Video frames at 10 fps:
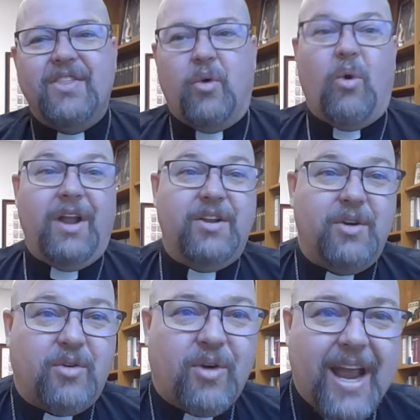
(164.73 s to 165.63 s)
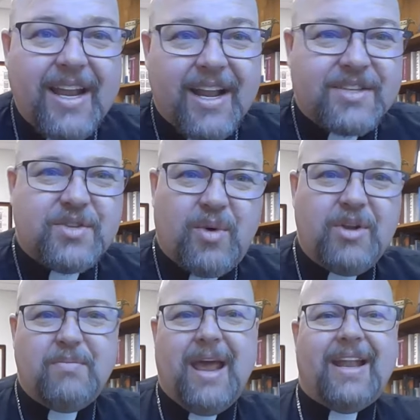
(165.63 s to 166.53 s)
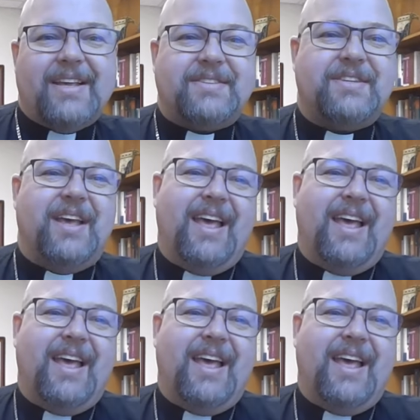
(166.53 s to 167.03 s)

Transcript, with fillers: The one who created us, the one who made us,